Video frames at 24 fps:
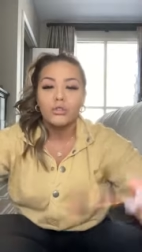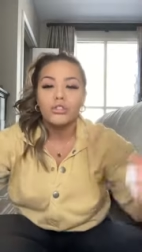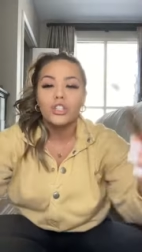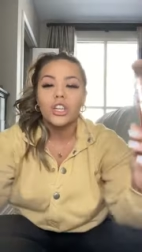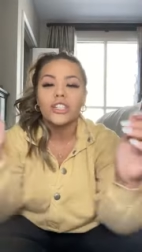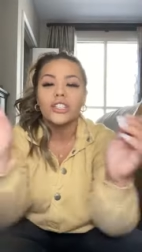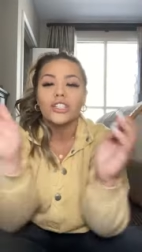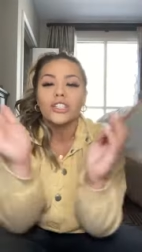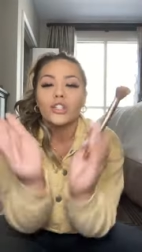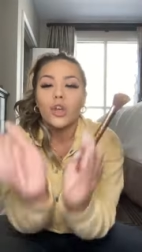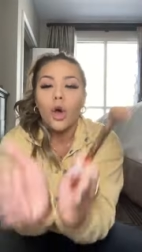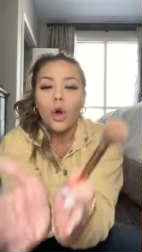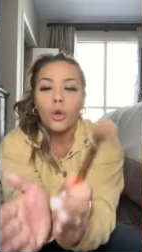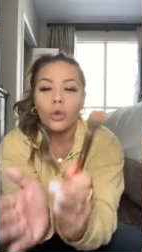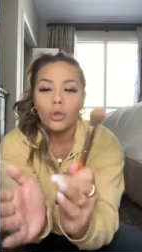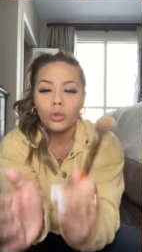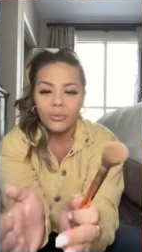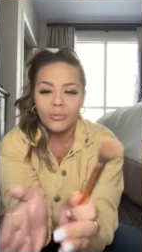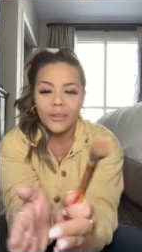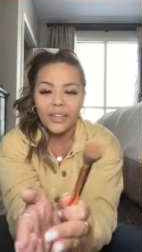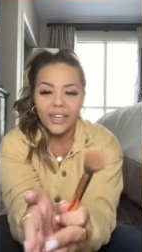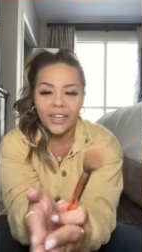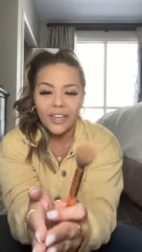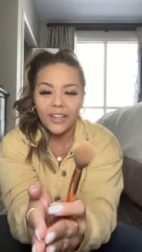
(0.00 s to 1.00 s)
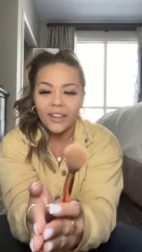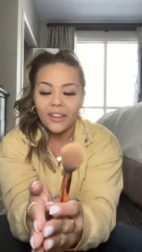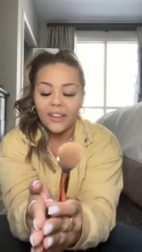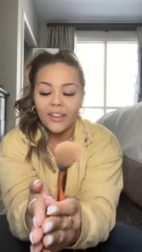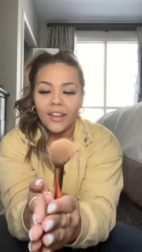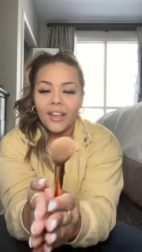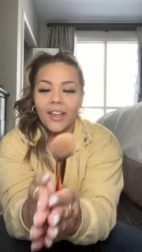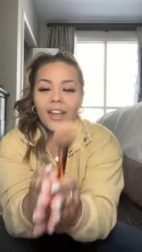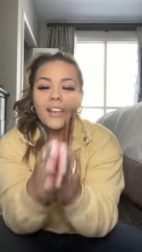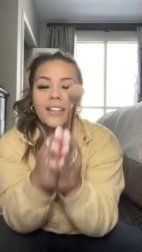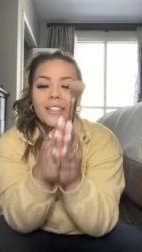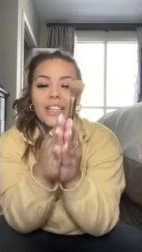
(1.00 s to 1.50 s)
You just sold me
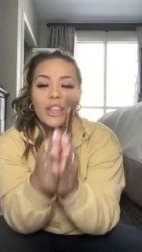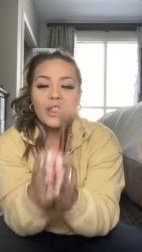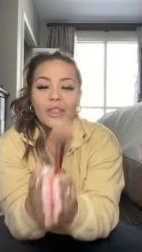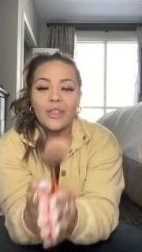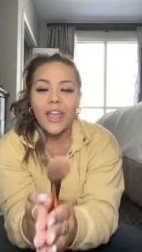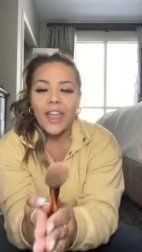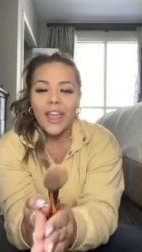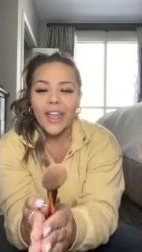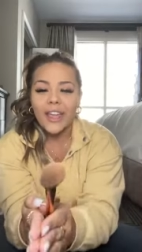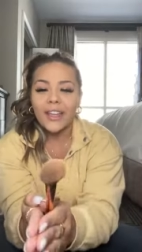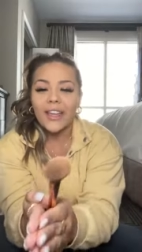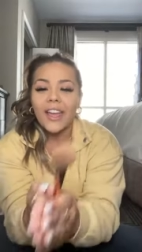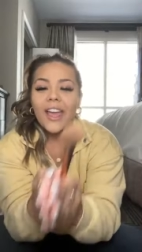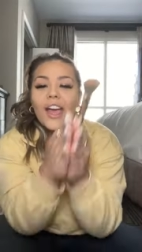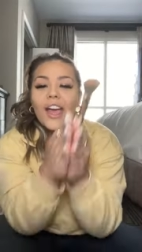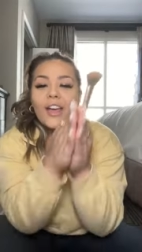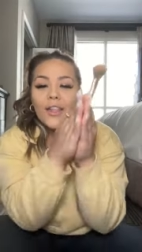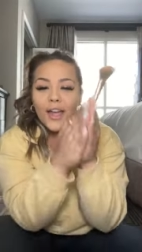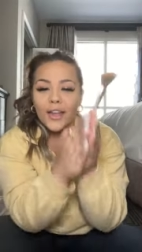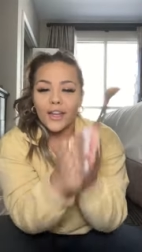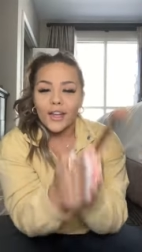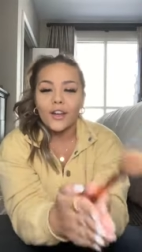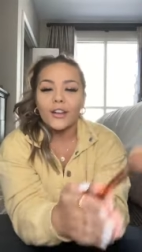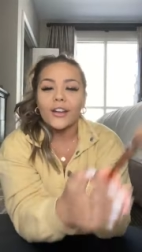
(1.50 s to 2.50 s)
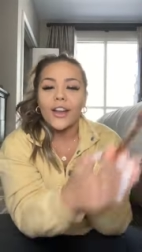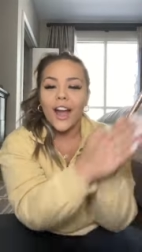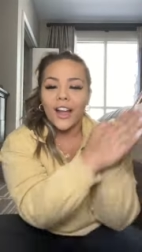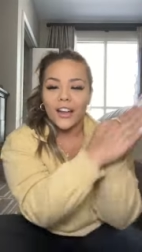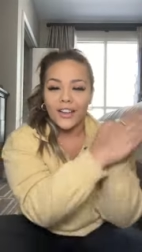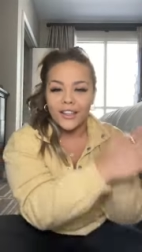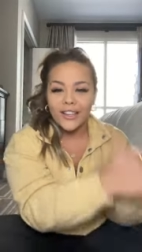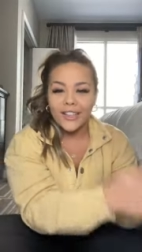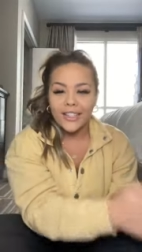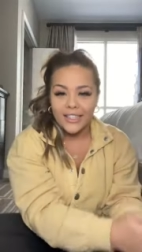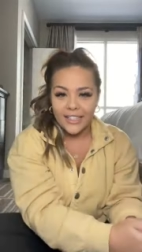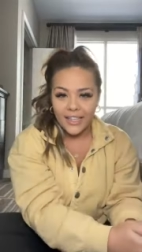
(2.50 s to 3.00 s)
to think that you're
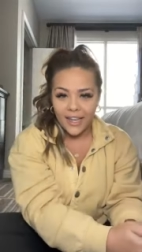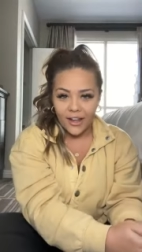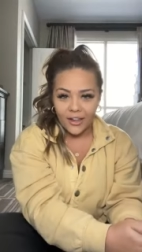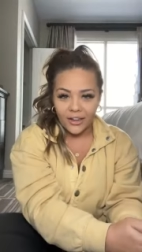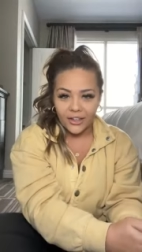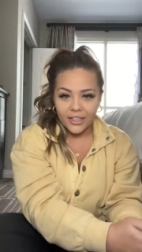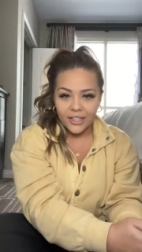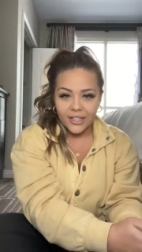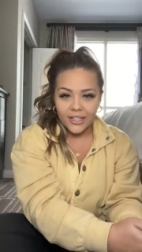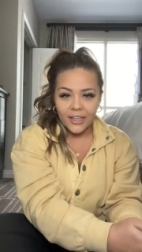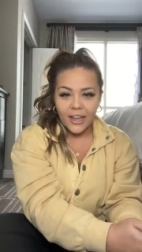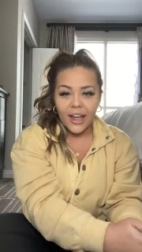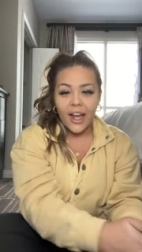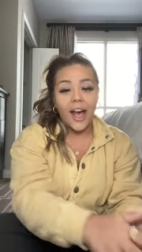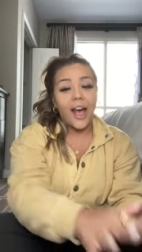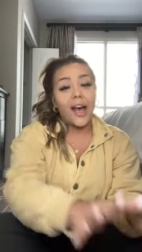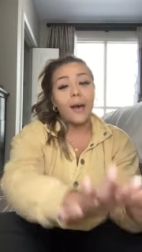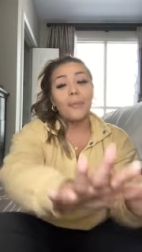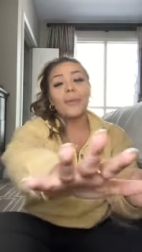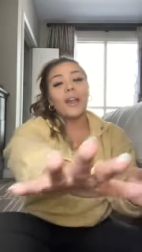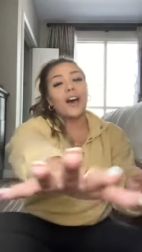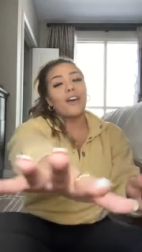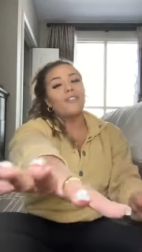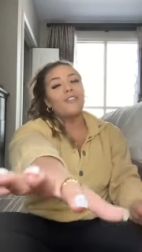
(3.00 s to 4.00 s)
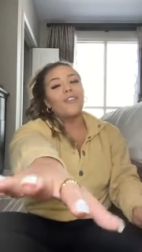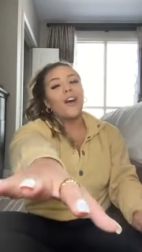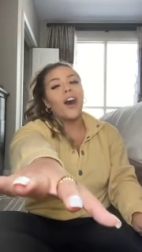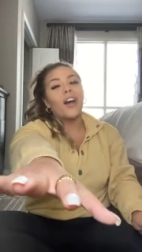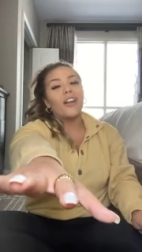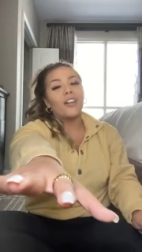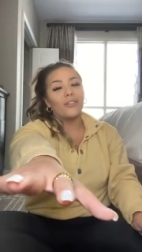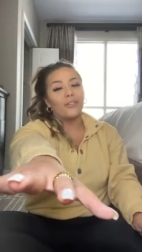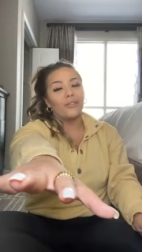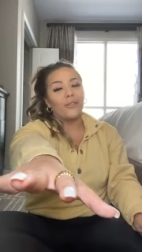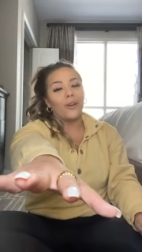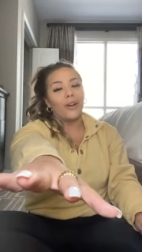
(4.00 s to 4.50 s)
not good at sales. I'm not
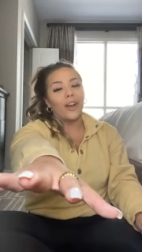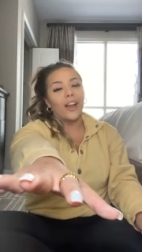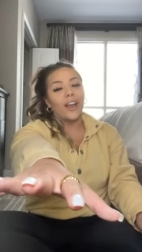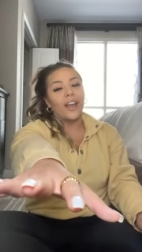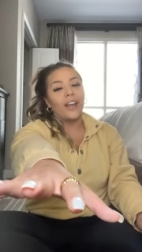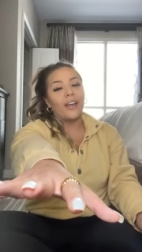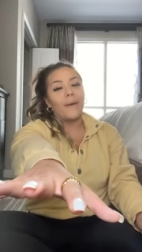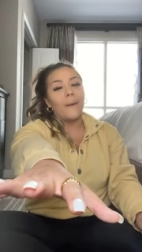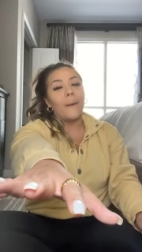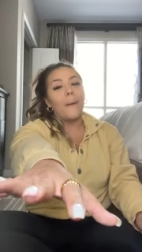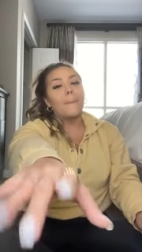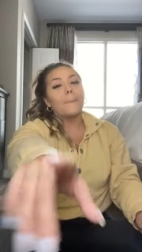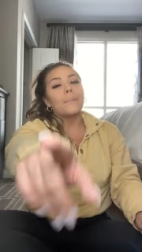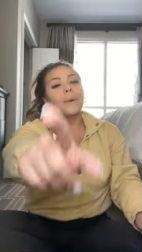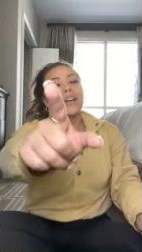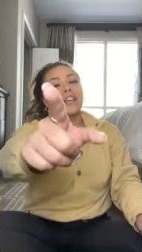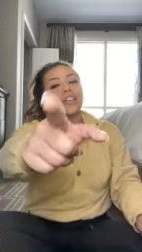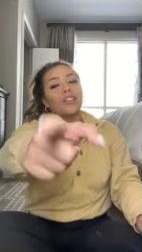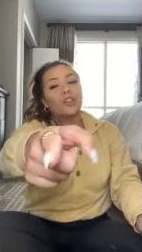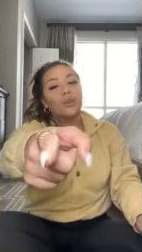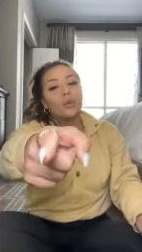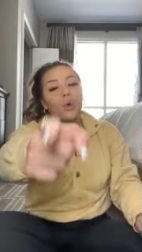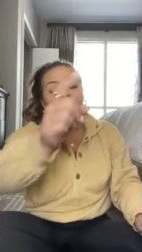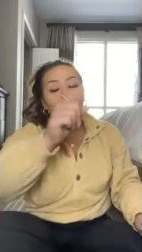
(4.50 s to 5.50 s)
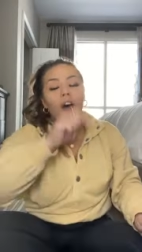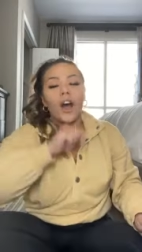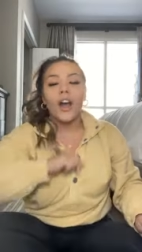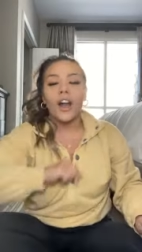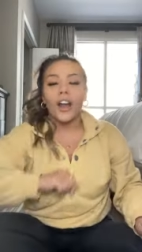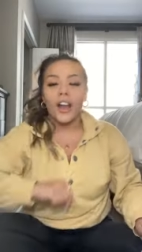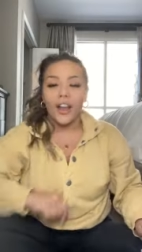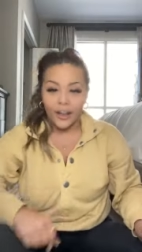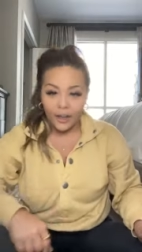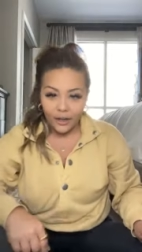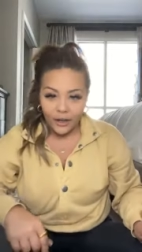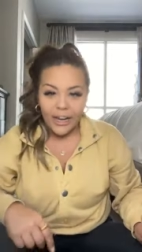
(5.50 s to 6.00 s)
falling for it, but you
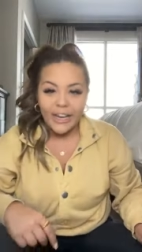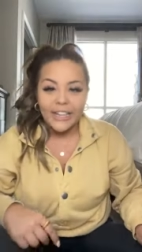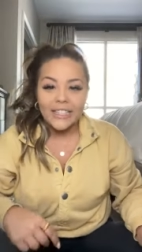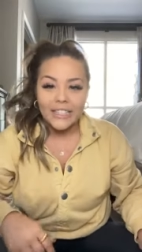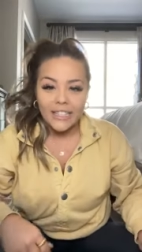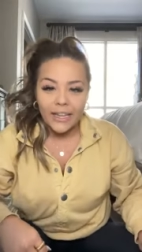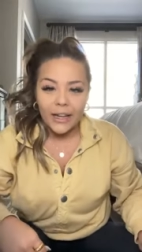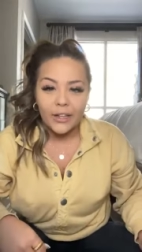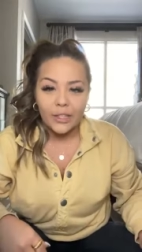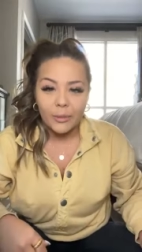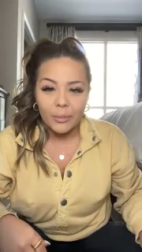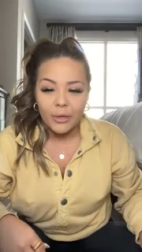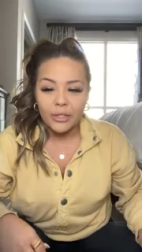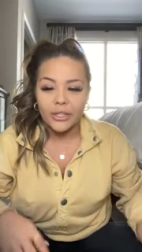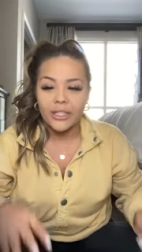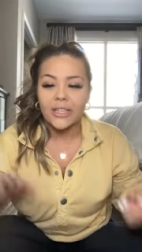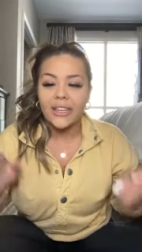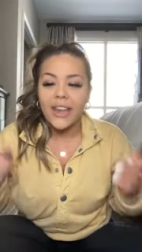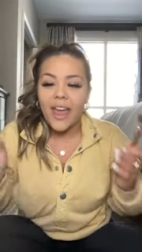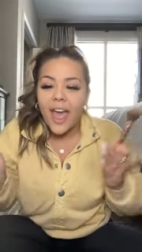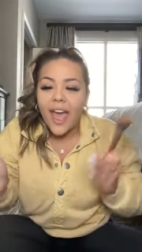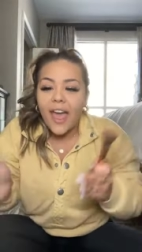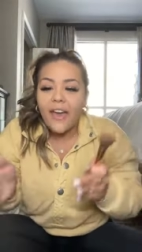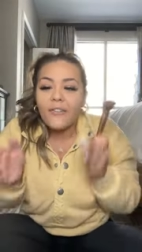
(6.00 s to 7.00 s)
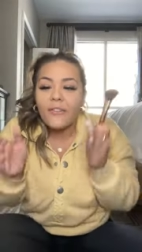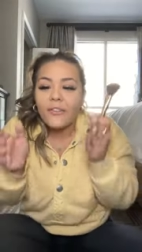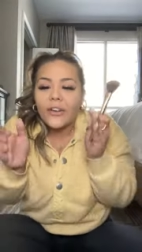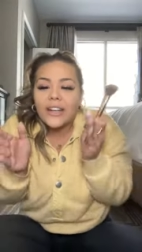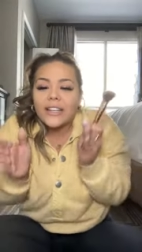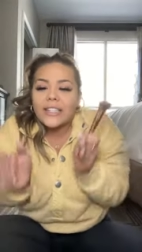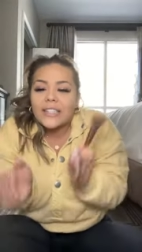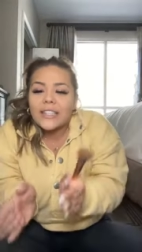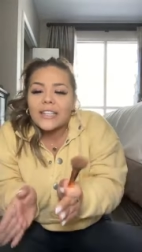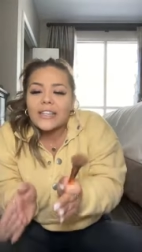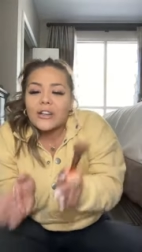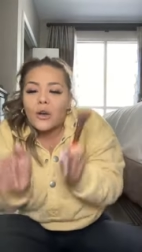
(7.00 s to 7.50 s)
are a great salesperson.
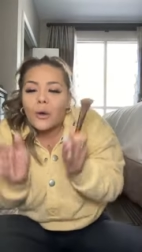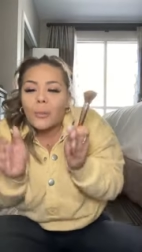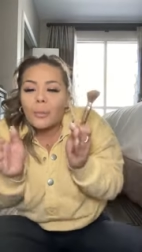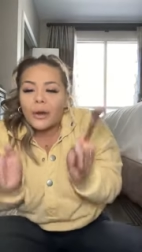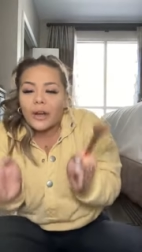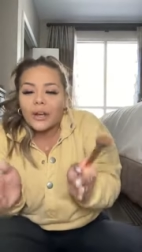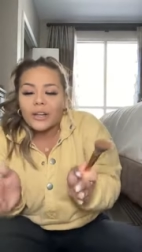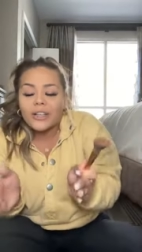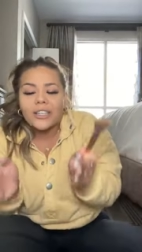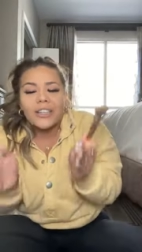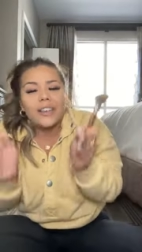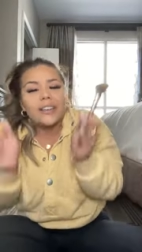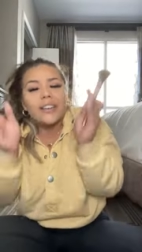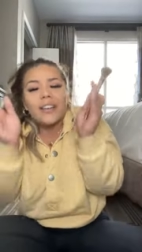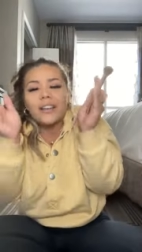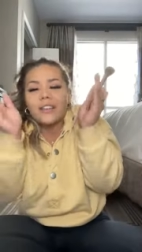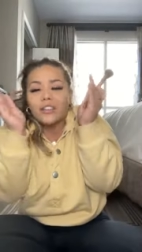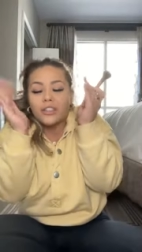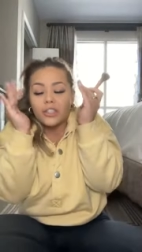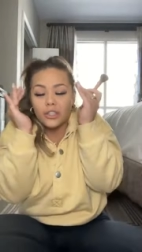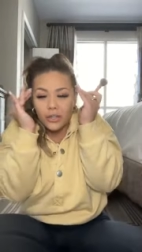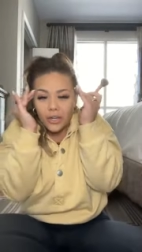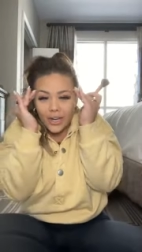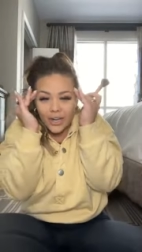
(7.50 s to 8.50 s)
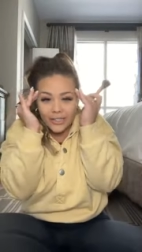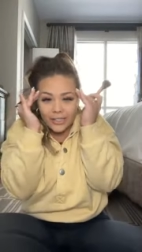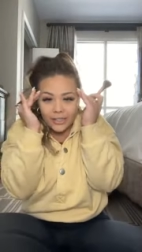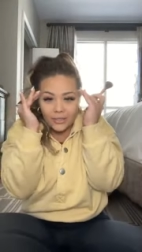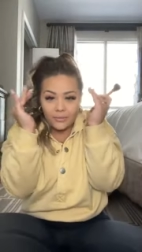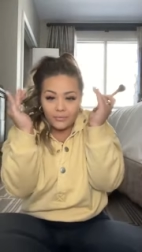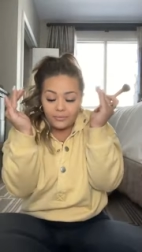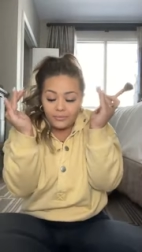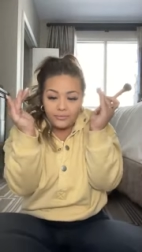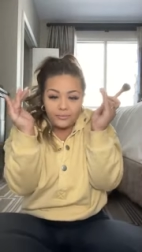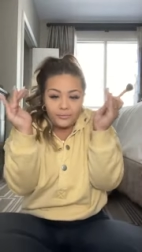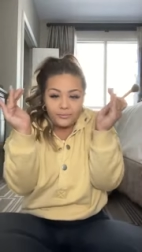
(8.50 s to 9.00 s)
Every single person. Do you
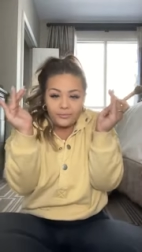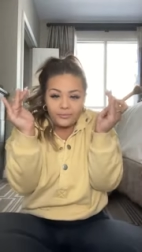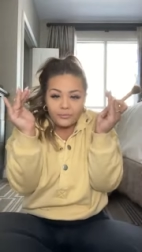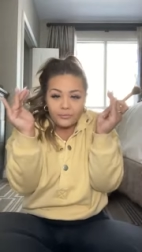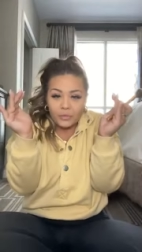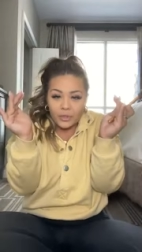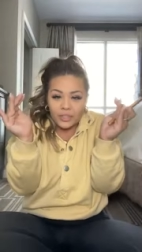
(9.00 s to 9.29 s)
guys